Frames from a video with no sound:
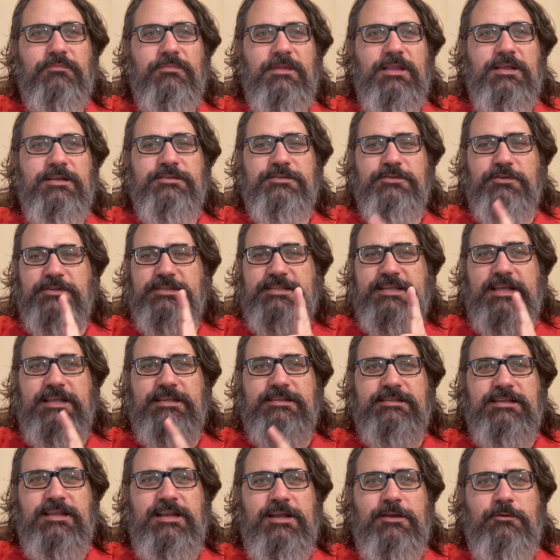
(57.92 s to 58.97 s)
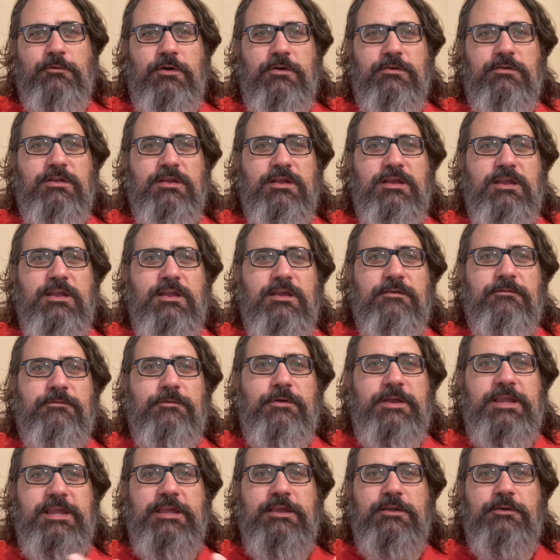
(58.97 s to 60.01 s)
So it says, and I quote,
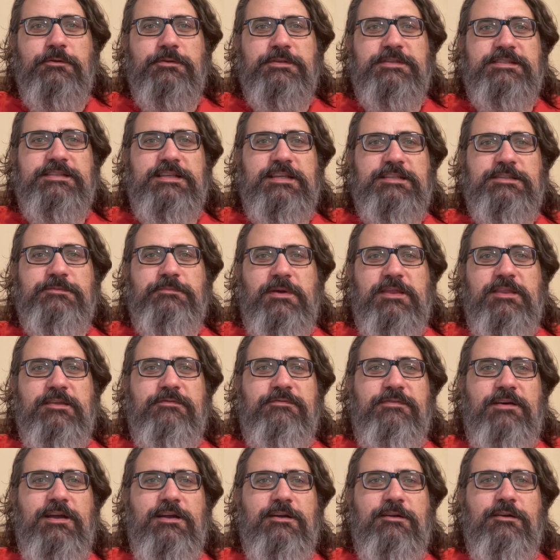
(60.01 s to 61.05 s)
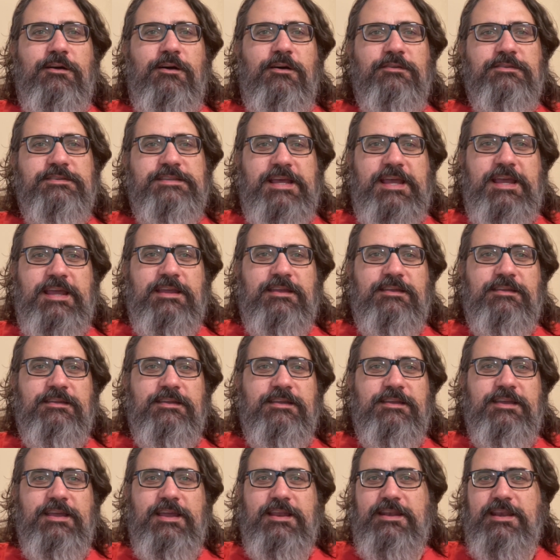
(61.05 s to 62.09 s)
"For he who sits by the fire all day
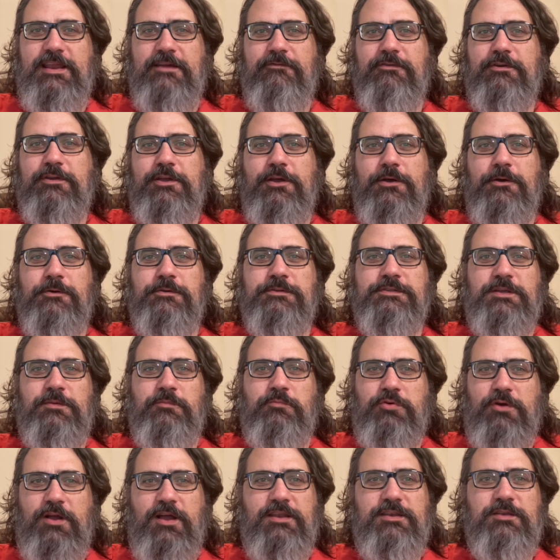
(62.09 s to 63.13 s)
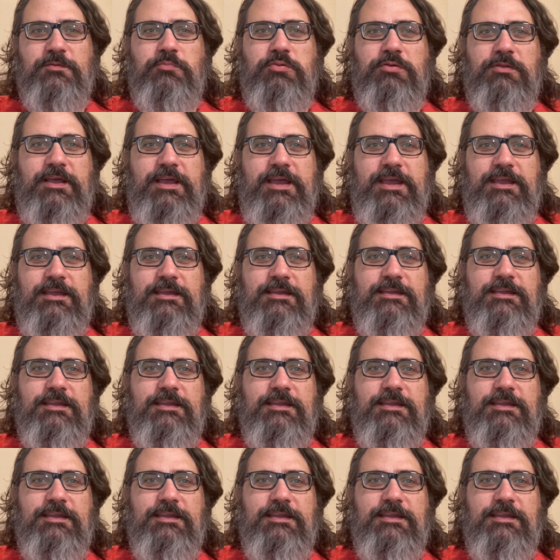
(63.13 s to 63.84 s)
and never goes abroad to play